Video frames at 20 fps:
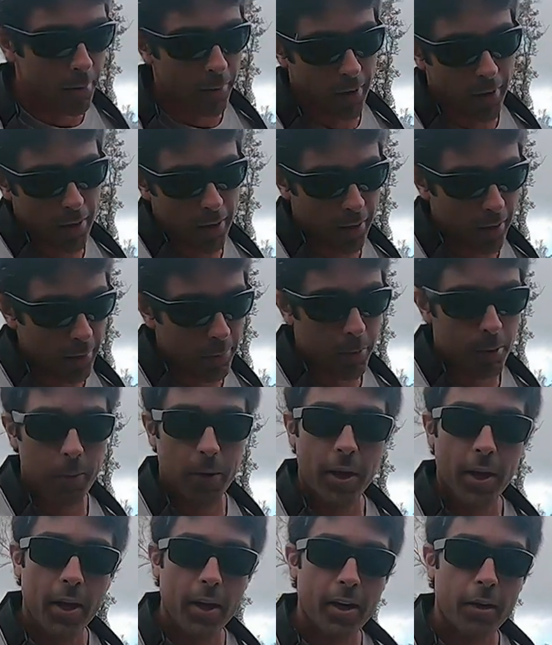but I put
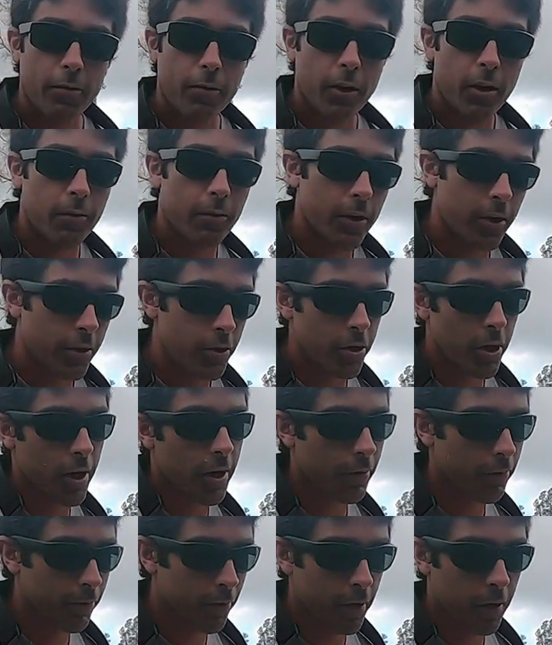my hand in front of it and try
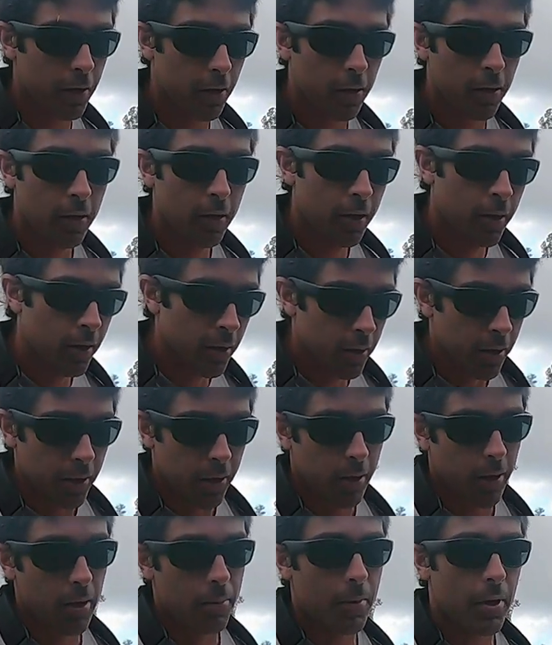to feel
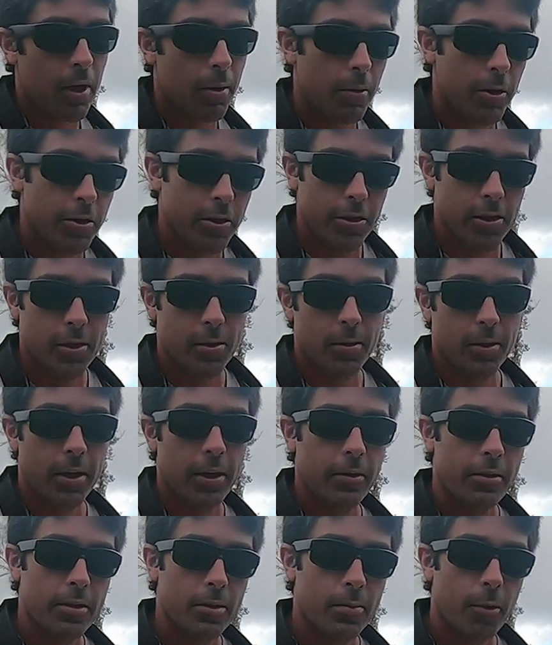how much is
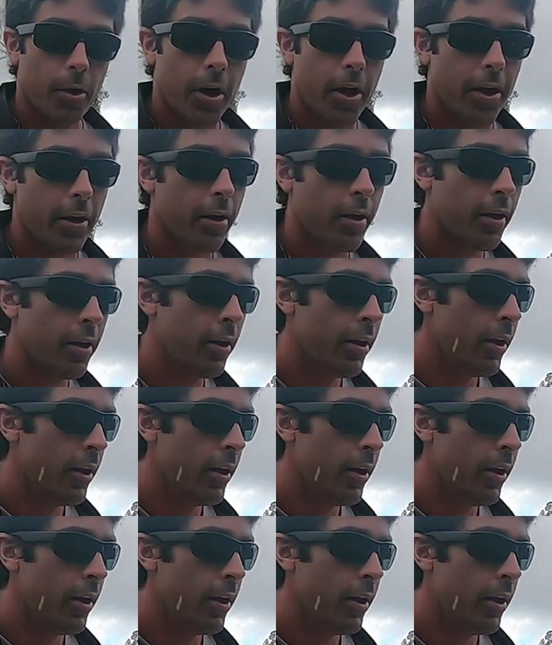getting spread.